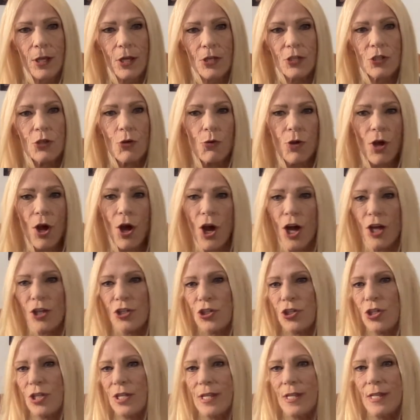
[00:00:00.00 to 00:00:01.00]
So
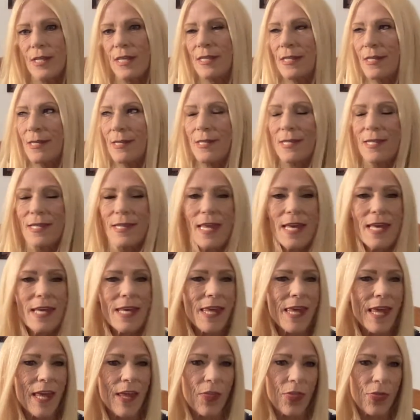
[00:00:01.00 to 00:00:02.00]
consciousness is
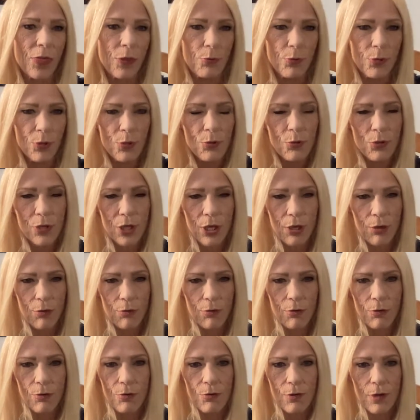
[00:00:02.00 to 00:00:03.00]
thinking through
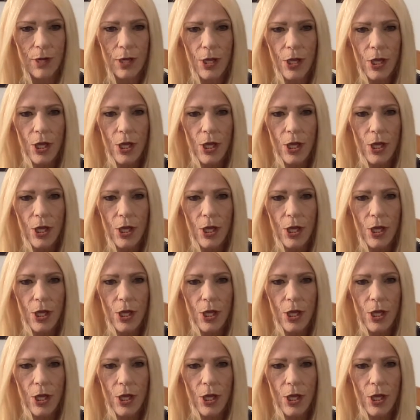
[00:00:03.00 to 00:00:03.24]
you